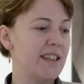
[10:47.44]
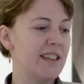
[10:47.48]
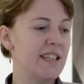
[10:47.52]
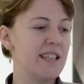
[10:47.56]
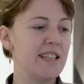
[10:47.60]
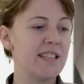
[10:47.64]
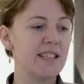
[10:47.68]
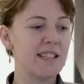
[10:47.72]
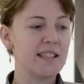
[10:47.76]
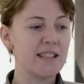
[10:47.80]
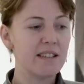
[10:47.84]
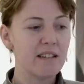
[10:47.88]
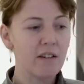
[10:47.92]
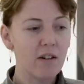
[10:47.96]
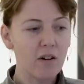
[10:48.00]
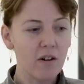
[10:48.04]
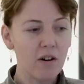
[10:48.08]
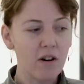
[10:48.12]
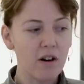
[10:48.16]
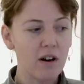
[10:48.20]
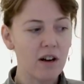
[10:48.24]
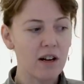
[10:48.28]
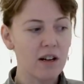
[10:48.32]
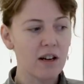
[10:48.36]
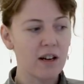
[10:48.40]
these,
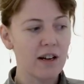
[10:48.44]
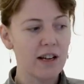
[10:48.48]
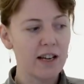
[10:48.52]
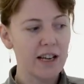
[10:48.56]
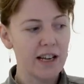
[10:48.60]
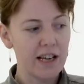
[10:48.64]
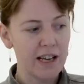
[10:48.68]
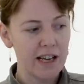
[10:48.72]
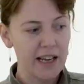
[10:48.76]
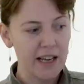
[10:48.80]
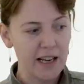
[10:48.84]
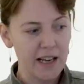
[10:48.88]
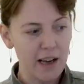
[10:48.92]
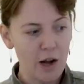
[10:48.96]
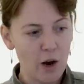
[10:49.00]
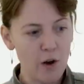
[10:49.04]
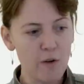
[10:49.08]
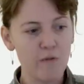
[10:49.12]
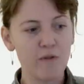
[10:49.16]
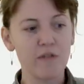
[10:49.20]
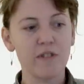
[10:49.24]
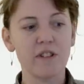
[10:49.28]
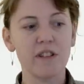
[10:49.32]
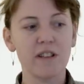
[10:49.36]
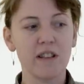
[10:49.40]

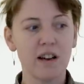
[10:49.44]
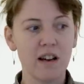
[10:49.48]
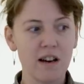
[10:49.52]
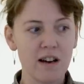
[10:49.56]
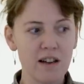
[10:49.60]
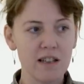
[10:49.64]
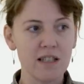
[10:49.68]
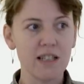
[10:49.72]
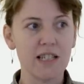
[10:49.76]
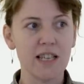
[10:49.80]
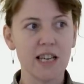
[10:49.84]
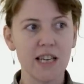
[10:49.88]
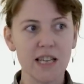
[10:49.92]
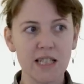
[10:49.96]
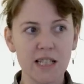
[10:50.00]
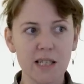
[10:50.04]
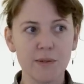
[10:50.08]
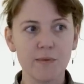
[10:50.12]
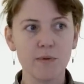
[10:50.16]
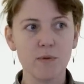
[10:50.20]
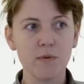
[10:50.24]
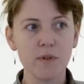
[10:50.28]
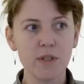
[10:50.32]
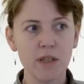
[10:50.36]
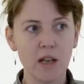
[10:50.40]
over the last years,
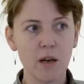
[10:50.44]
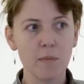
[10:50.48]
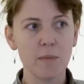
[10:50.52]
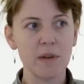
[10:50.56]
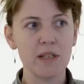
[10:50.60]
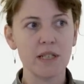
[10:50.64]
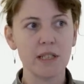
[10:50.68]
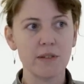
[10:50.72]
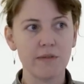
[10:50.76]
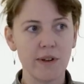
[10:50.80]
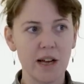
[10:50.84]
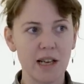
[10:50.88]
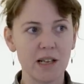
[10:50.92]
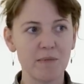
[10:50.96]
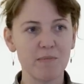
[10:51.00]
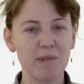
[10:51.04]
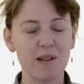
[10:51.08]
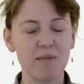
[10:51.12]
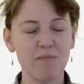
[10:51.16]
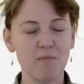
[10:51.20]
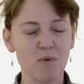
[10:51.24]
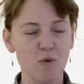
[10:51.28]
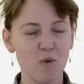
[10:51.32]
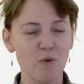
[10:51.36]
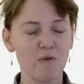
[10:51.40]
have also been
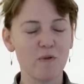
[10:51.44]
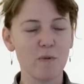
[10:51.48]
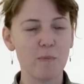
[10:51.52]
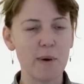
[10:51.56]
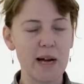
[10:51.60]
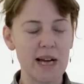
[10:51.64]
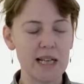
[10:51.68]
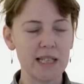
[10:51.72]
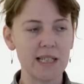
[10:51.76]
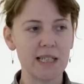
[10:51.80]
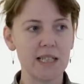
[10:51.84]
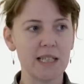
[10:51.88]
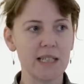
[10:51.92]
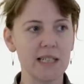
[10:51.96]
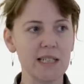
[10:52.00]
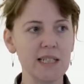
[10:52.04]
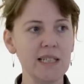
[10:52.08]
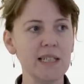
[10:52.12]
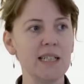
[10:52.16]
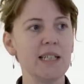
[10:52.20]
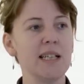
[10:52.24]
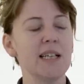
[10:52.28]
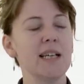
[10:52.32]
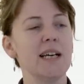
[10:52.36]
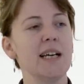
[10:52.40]
developing more of a patina,
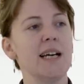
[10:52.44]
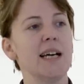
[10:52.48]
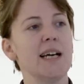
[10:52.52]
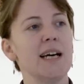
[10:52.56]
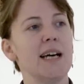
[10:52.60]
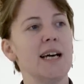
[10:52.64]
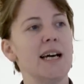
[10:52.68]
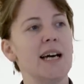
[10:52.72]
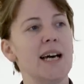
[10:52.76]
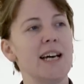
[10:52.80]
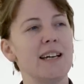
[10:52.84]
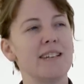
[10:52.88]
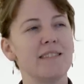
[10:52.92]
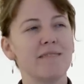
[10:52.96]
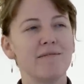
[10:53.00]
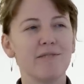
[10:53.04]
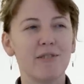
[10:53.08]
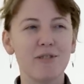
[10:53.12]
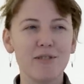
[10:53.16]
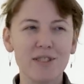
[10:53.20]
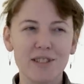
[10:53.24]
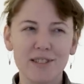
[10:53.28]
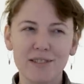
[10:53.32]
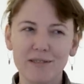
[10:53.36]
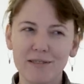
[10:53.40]
and
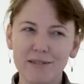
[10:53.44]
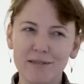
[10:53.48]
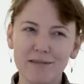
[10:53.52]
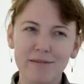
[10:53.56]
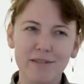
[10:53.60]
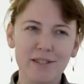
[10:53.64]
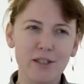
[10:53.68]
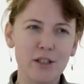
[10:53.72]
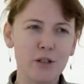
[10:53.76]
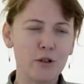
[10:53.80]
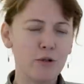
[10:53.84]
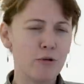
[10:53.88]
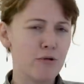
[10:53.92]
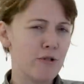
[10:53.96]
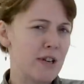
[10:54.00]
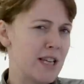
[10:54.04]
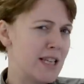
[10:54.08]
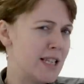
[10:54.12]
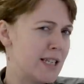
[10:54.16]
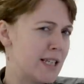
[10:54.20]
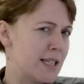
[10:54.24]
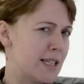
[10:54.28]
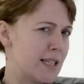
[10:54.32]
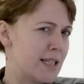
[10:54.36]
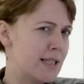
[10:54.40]
also
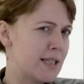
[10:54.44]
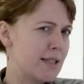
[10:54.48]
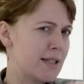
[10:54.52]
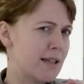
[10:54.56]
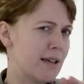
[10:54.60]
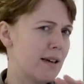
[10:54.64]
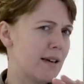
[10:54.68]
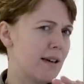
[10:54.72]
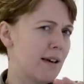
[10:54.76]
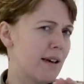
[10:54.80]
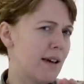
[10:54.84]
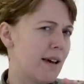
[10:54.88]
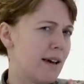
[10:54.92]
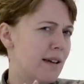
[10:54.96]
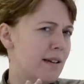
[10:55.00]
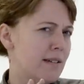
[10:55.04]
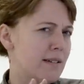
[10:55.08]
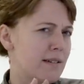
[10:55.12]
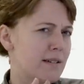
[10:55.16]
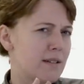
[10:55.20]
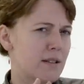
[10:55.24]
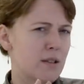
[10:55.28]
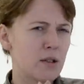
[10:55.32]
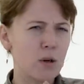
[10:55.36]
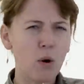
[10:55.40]
creased
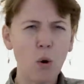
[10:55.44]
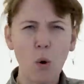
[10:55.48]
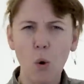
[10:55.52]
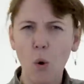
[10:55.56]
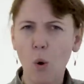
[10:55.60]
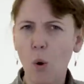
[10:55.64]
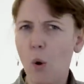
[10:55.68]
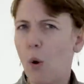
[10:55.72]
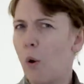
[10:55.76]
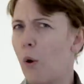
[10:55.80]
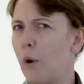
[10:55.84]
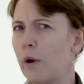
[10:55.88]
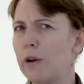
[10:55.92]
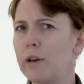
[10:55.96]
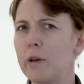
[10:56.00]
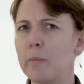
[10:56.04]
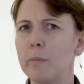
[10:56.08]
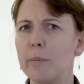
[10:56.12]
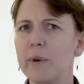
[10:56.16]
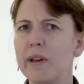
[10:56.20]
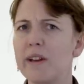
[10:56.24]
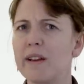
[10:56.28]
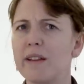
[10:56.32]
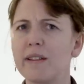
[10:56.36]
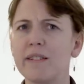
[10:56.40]
and torn a
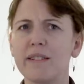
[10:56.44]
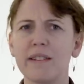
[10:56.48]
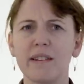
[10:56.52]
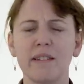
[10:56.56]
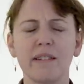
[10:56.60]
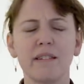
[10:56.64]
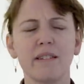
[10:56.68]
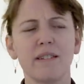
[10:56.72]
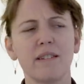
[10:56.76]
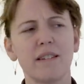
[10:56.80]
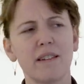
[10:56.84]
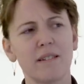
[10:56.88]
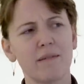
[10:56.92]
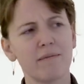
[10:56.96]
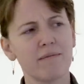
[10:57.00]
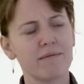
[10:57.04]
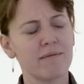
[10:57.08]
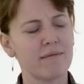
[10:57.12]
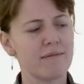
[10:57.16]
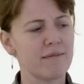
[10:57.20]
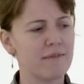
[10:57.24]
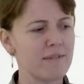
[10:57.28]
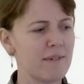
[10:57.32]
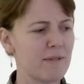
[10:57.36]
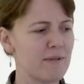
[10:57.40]
bit, and
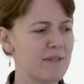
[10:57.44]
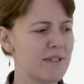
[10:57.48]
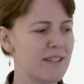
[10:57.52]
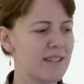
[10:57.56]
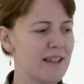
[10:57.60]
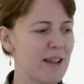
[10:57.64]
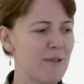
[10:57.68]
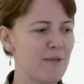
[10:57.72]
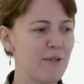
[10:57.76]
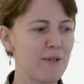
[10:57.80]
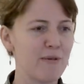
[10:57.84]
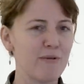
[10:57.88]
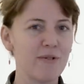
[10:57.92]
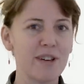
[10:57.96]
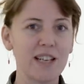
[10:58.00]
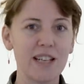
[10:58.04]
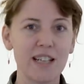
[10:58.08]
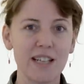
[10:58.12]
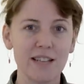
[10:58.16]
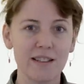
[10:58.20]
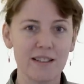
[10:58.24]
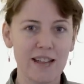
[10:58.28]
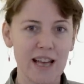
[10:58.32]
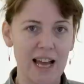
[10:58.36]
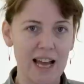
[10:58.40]
I was never
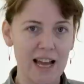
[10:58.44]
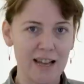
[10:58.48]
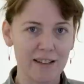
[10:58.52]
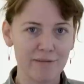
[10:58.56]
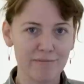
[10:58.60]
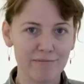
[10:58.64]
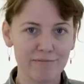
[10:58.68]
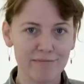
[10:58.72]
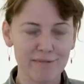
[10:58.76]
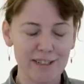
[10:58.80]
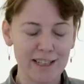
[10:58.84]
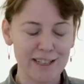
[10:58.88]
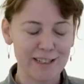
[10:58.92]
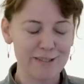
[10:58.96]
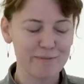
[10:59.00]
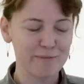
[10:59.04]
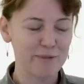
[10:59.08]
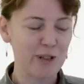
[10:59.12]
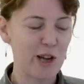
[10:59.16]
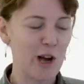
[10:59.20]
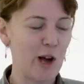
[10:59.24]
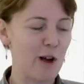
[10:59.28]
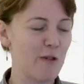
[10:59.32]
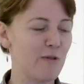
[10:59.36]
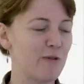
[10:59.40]
really that
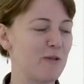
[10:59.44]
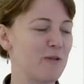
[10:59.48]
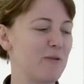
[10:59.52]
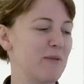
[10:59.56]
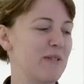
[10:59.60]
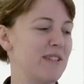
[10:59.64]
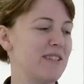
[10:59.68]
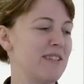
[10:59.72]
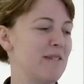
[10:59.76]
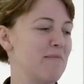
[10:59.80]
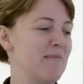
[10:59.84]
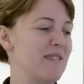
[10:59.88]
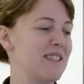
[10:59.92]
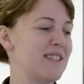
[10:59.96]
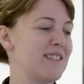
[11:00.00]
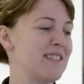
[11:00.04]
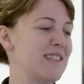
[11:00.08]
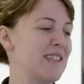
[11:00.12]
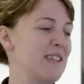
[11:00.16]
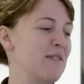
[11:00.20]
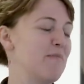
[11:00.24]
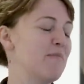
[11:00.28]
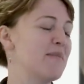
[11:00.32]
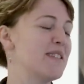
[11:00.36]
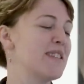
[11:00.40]
careful with them, it
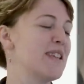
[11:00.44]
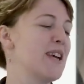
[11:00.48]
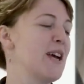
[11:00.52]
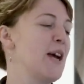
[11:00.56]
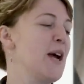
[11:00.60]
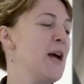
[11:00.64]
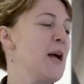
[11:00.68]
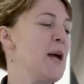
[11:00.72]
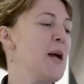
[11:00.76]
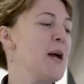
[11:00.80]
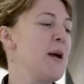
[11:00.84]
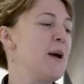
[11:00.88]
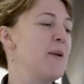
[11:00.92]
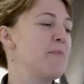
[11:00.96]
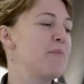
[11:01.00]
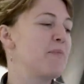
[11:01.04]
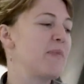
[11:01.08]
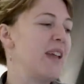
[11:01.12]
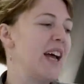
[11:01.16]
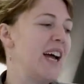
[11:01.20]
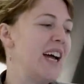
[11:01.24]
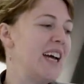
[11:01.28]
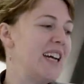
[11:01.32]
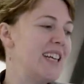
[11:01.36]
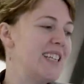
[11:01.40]
seems.
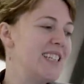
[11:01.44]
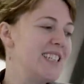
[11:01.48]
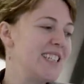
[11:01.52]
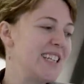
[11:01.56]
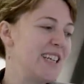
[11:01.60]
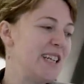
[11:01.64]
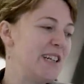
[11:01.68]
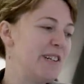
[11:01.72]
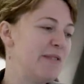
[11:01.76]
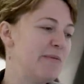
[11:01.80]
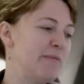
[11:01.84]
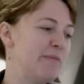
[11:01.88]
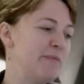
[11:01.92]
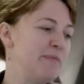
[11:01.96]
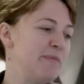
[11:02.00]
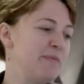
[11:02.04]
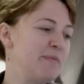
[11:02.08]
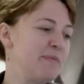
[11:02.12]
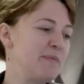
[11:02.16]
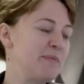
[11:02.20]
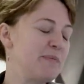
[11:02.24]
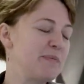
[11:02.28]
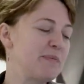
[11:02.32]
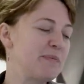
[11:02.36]
And